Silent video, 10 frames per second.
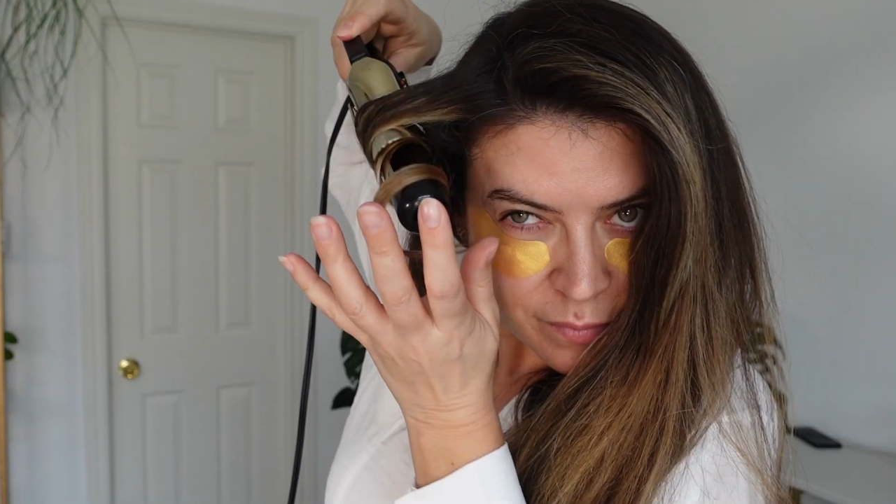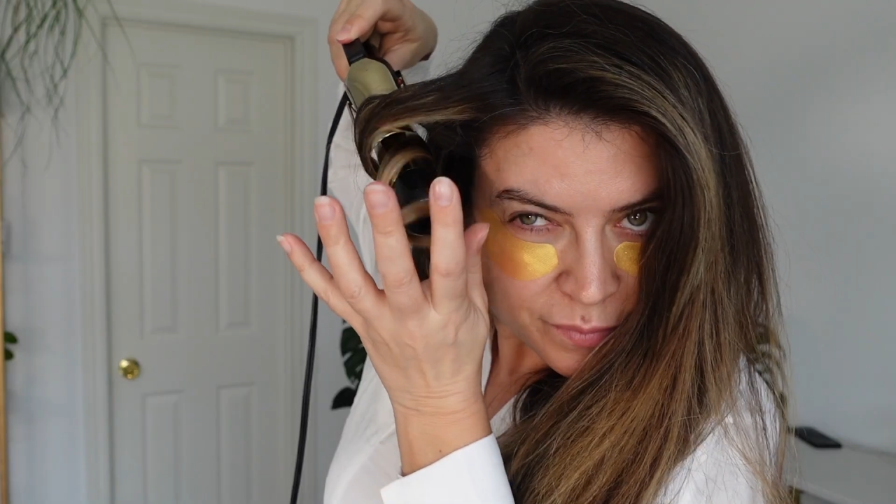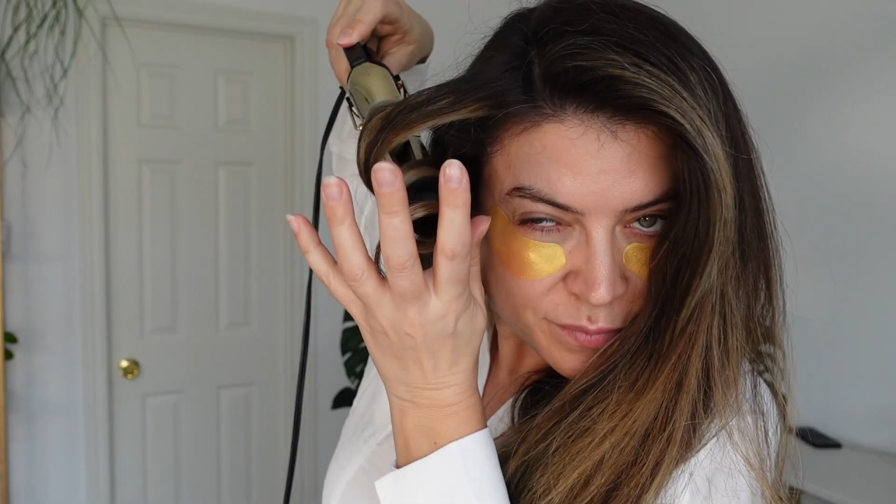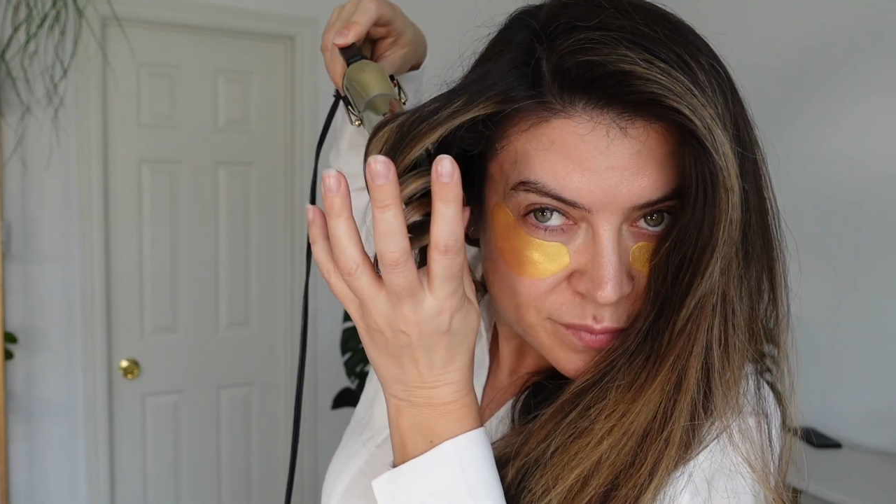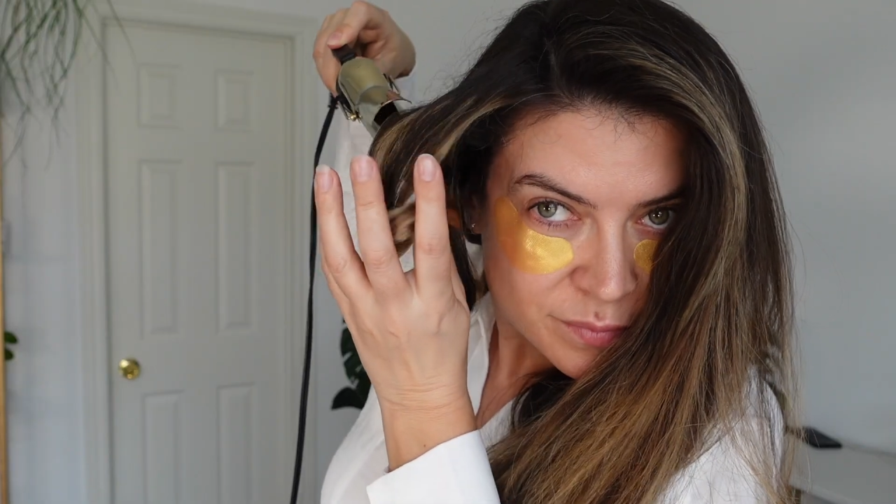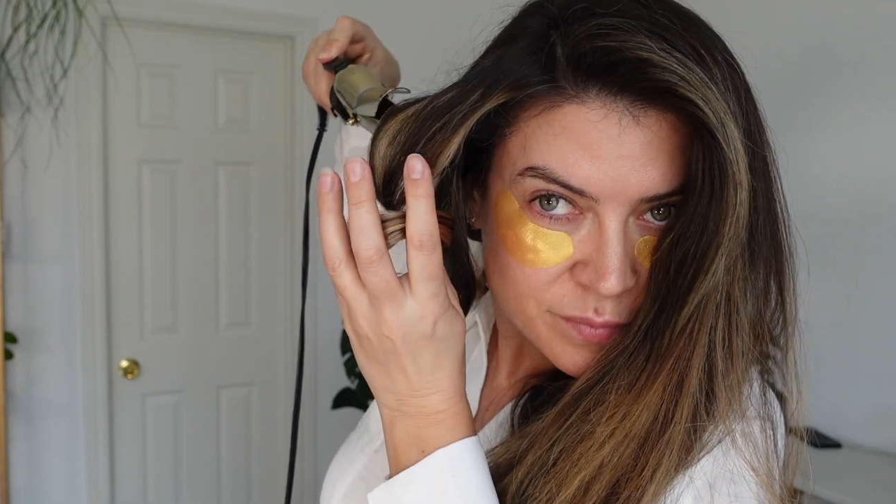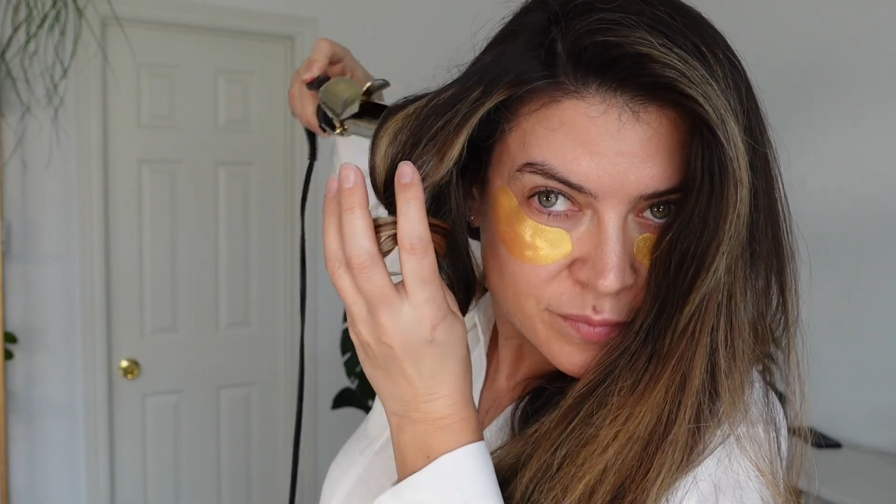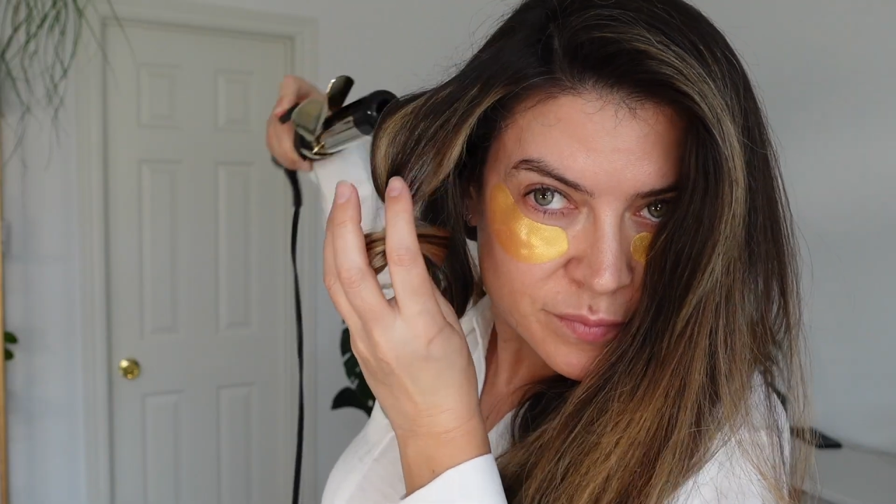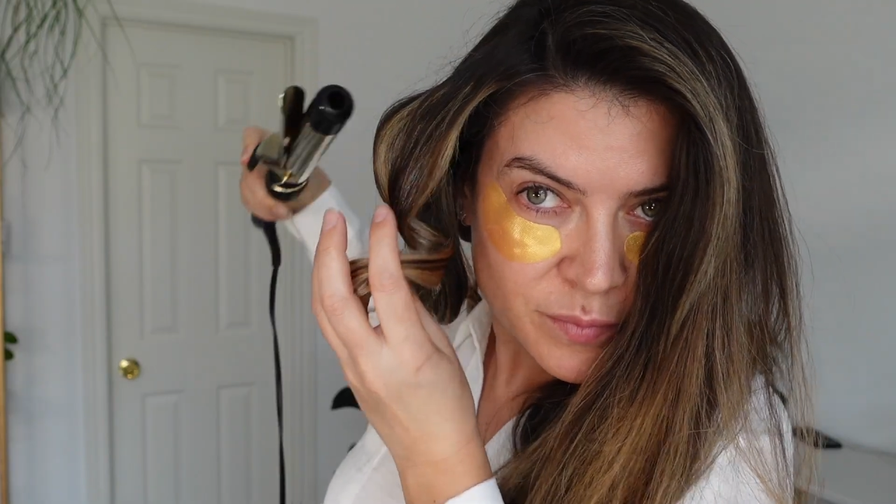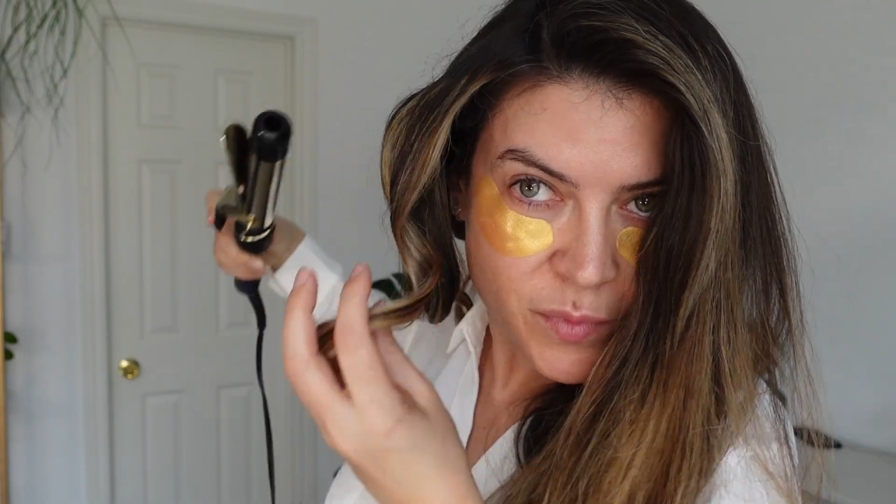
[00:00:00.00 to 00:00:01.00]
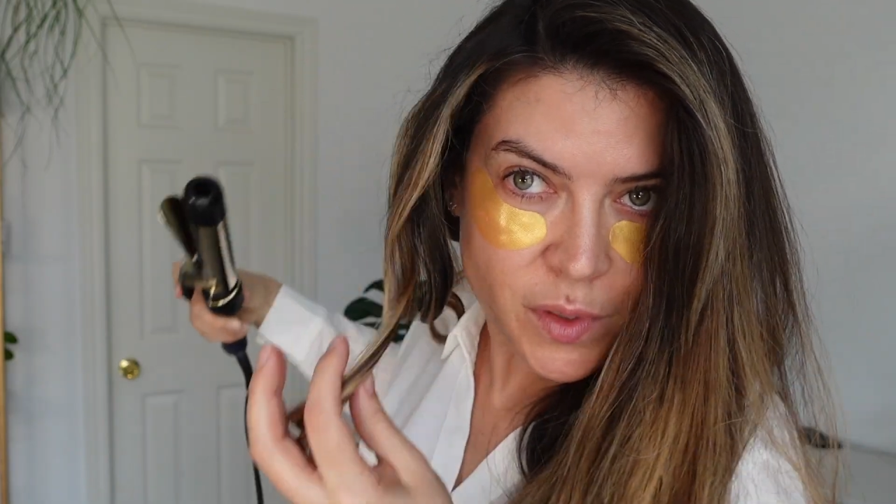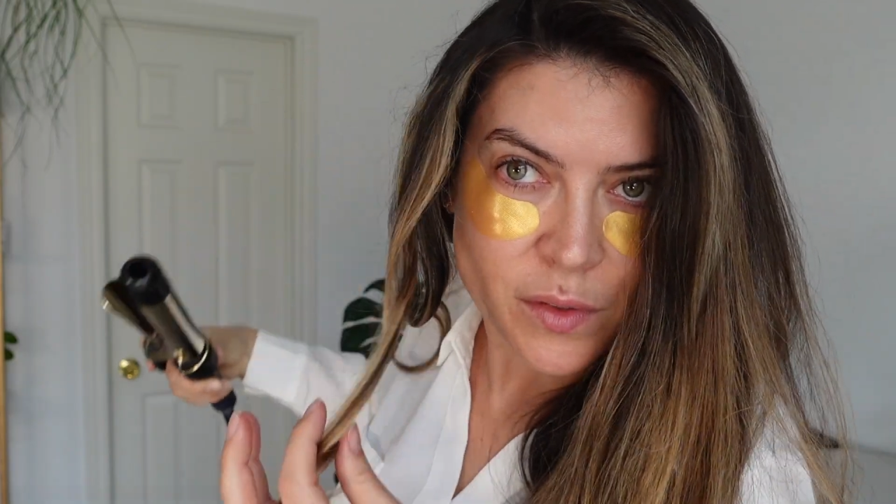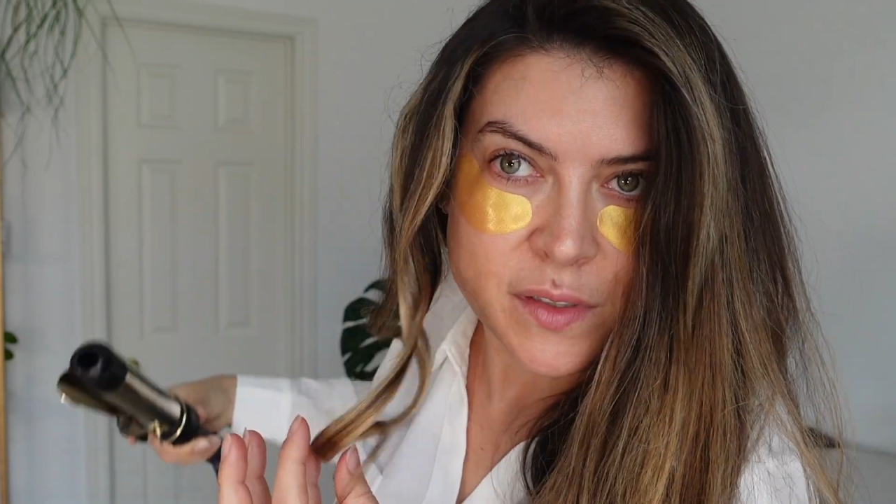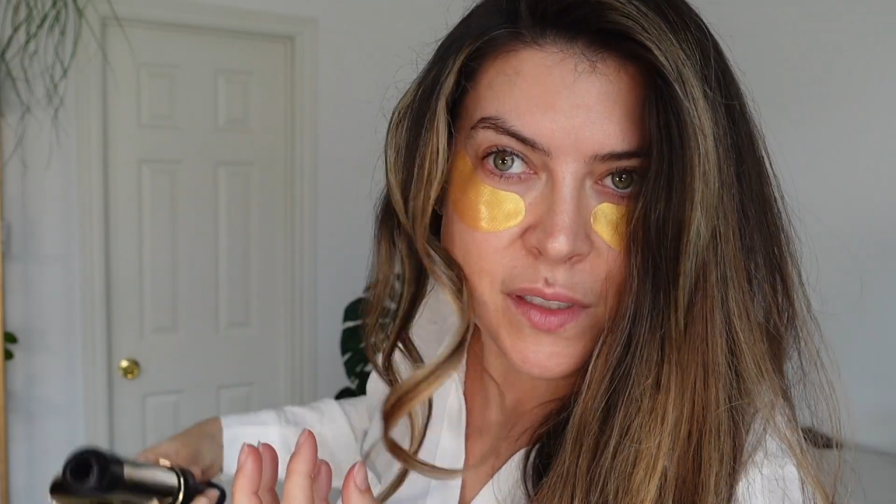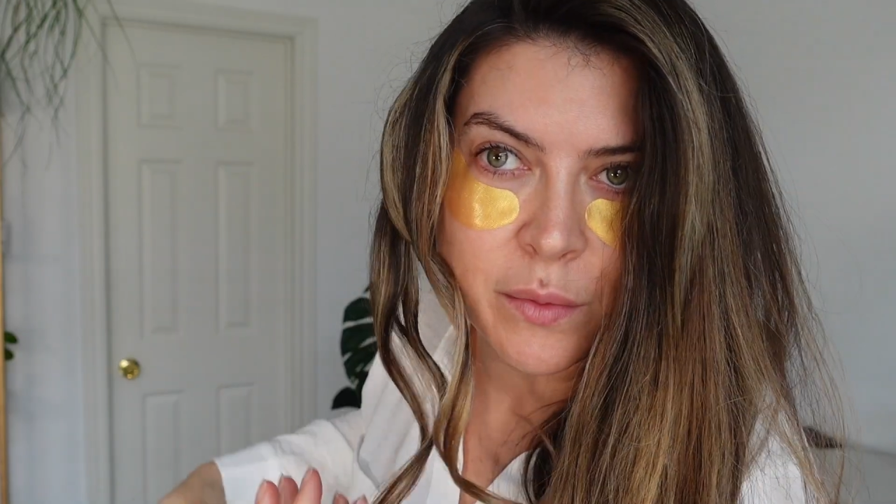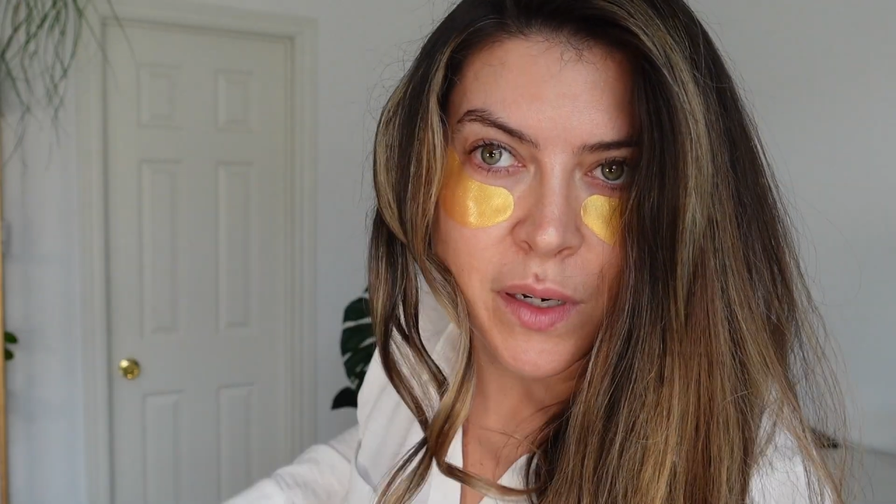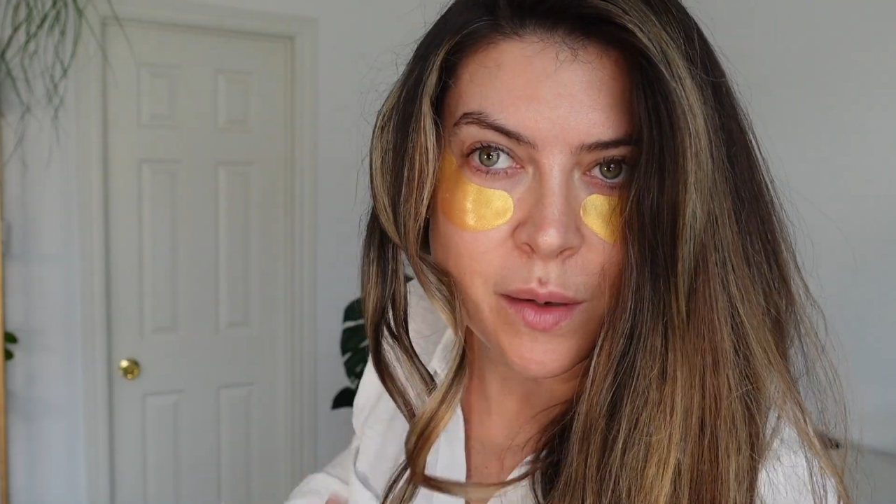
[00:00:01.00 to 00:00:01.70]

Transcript: You'll see what